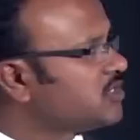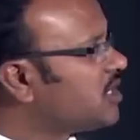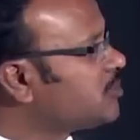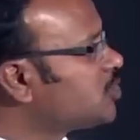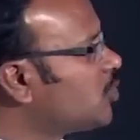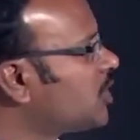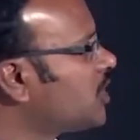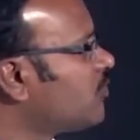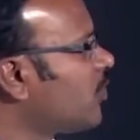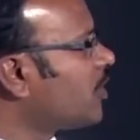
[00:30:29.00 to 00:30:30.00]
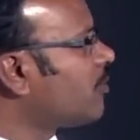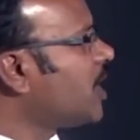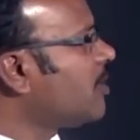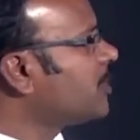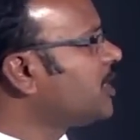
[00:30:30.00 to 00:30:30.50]
Substitute in the
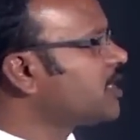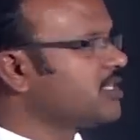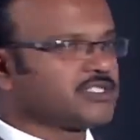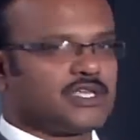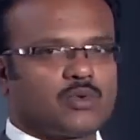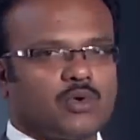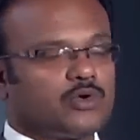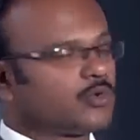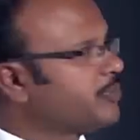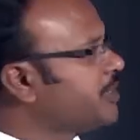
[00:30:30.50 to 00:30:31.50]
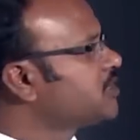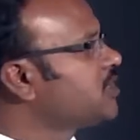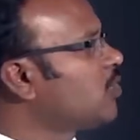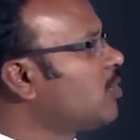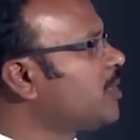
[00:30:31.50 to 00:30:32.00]
formula, PT is equal to
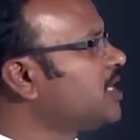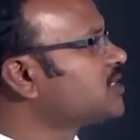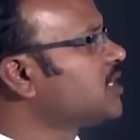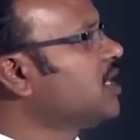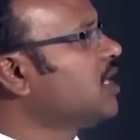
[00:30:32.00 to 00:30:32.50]
P0 plus